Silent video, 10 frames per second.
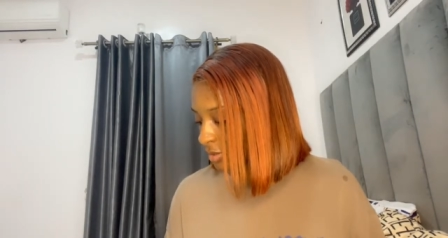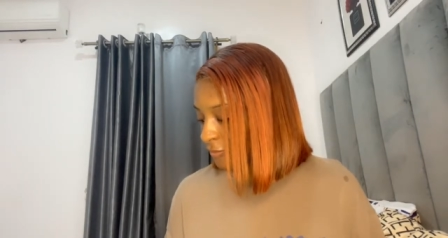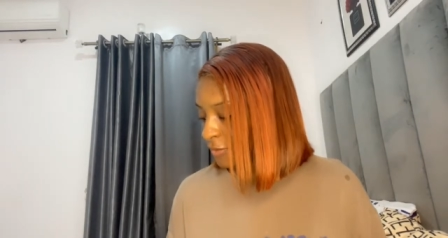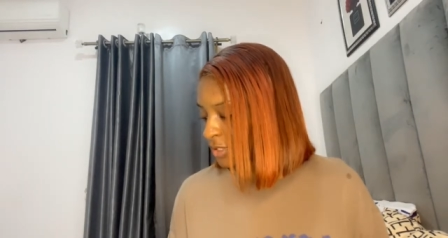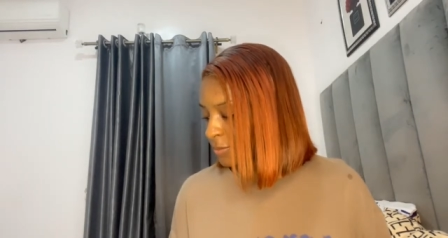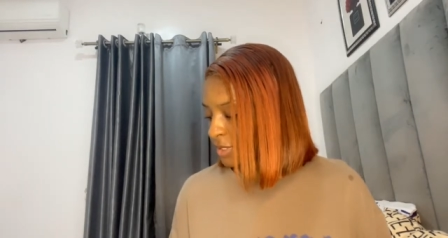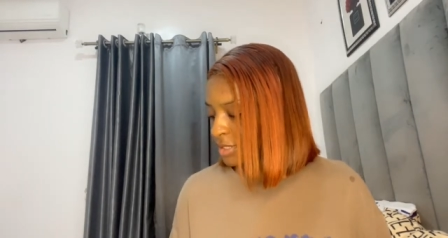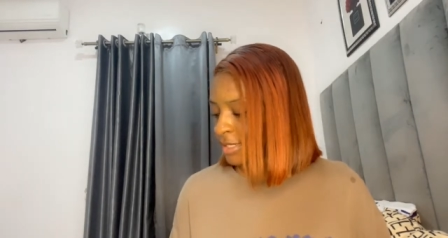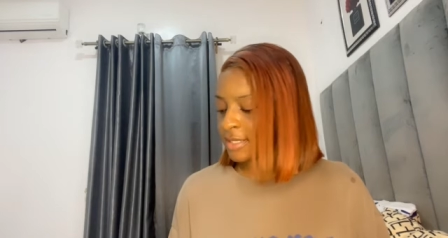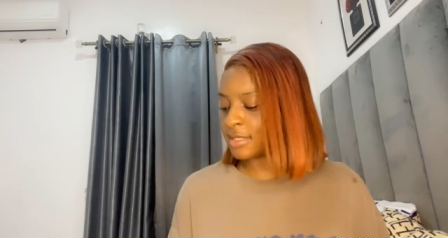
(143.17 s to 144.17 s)
first person
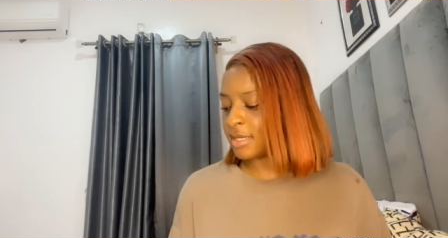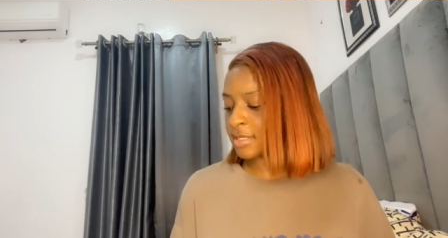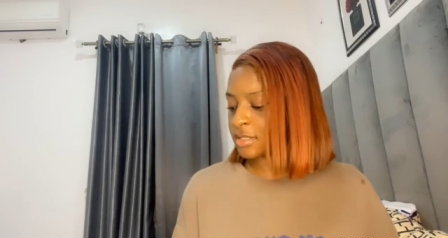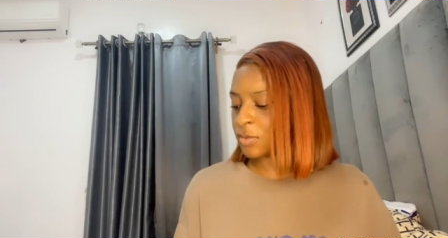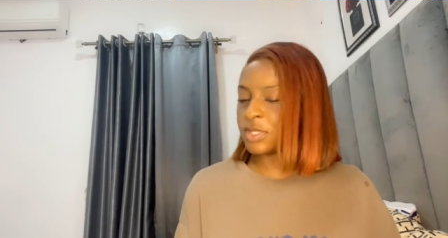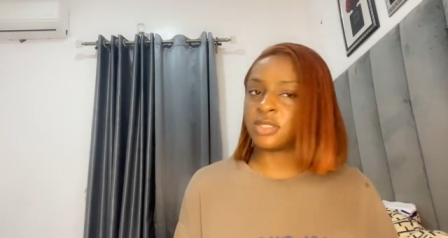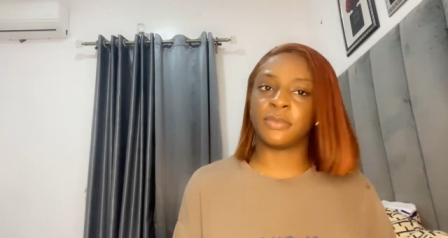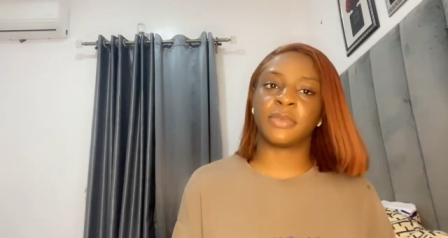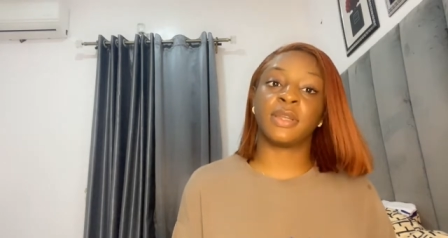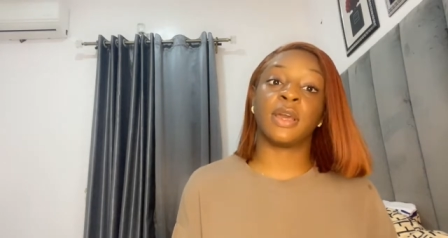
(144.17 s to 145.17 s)
I text when
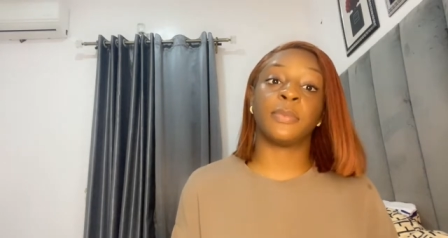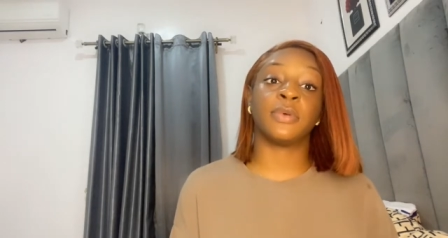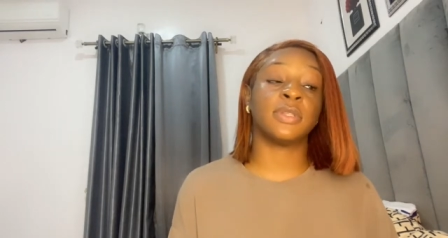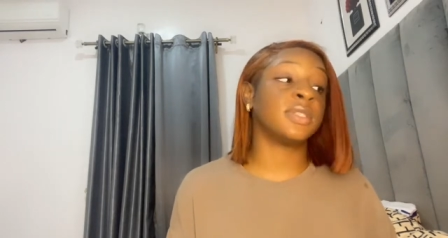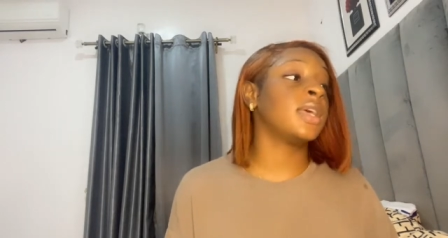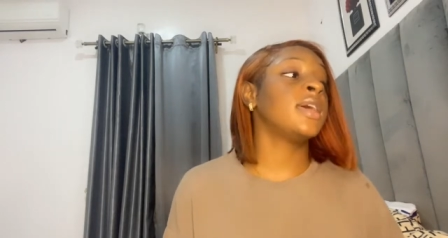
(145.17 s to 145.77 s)
something happens.